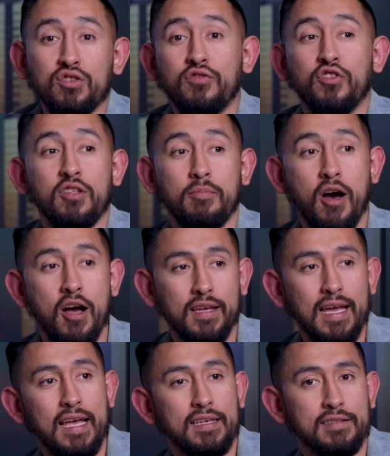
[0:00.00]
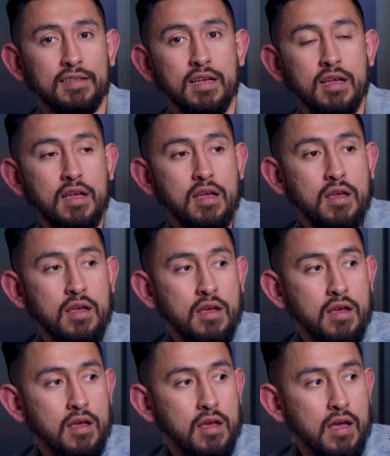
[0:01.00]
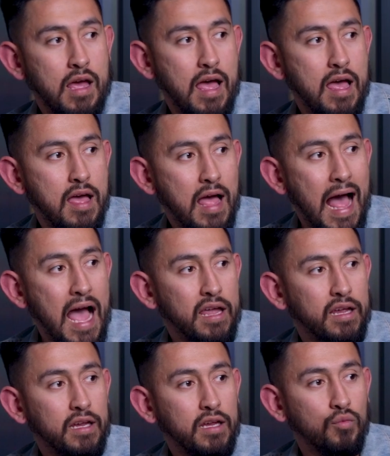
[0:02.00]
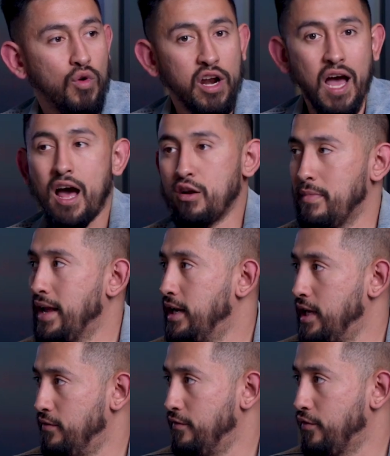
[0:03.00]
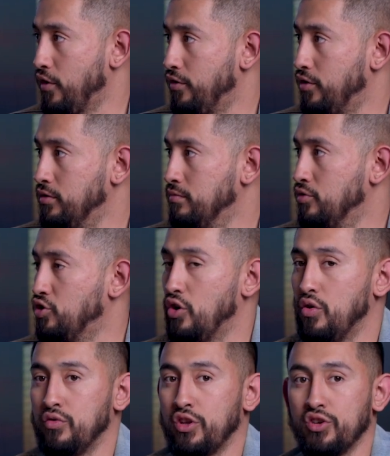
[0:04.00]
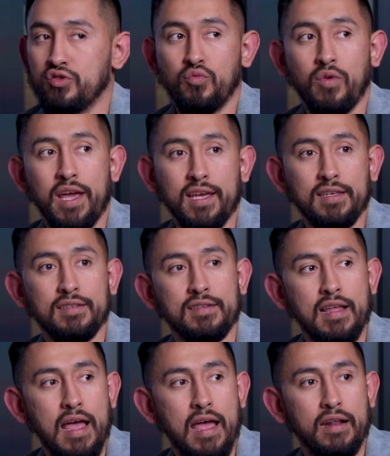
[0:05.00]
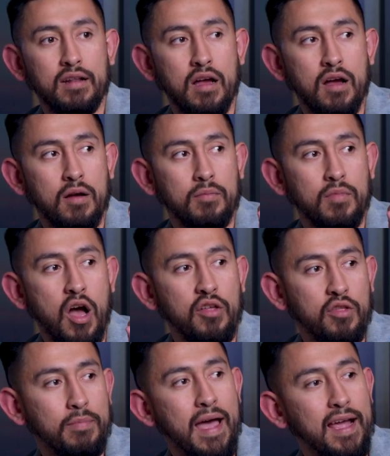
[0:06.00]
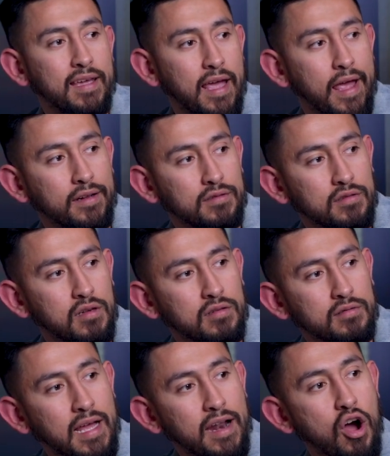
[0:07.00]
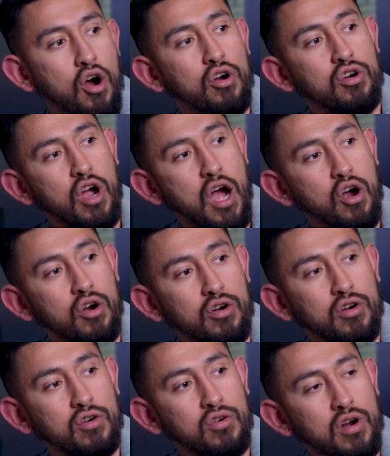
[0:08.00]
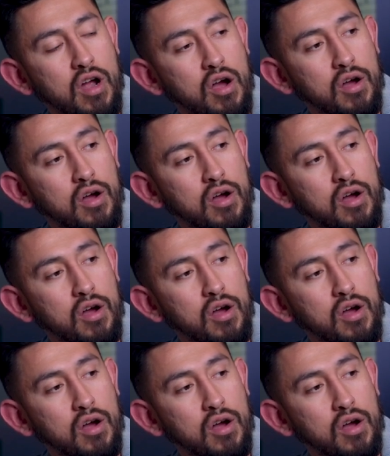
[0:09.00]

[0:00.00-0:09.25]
so for the podcast, I want to automate it even further. So there's ways that on the back end that our